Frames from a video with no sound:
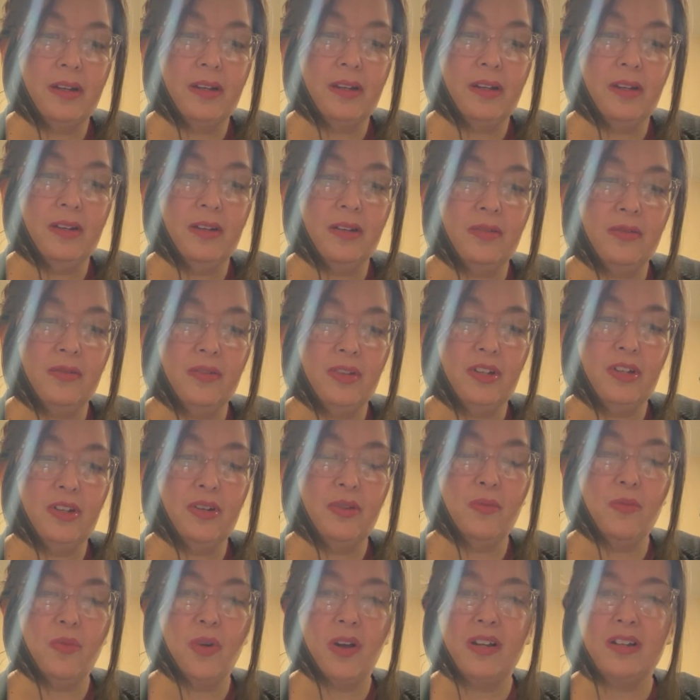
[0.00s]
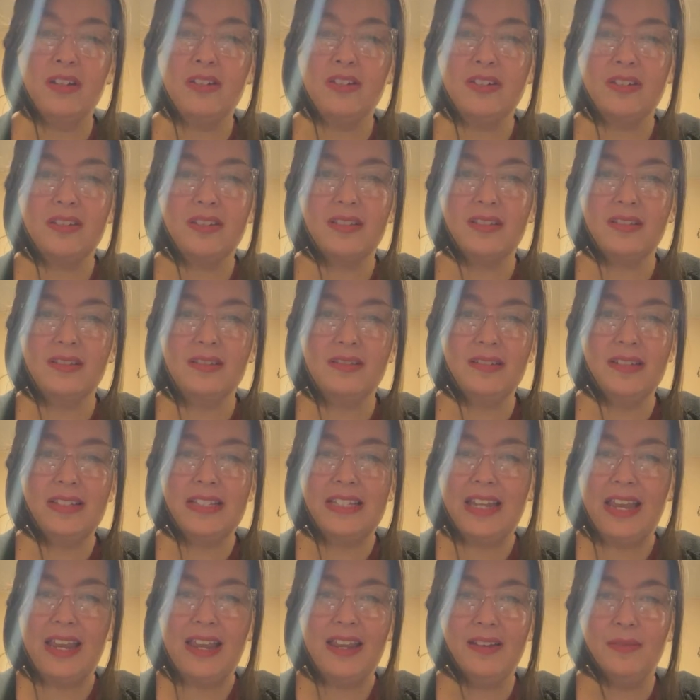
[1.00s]
you don't want to just
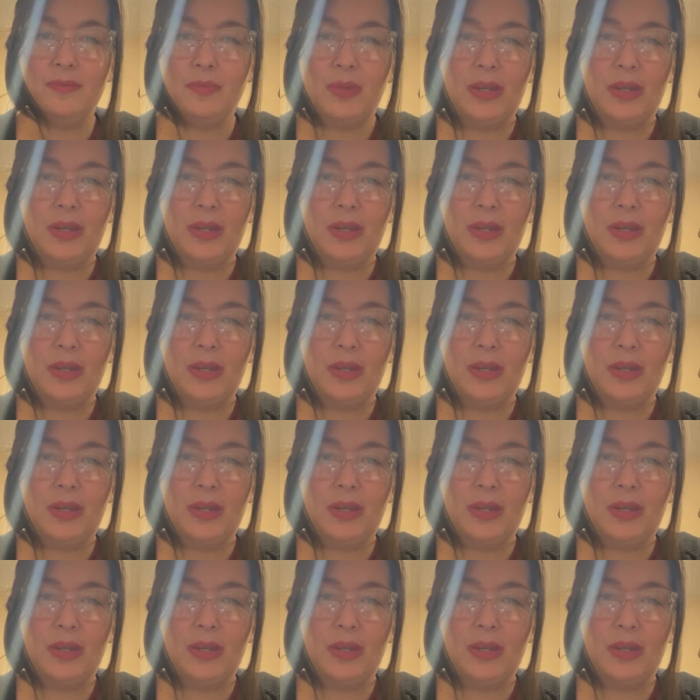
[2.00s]
date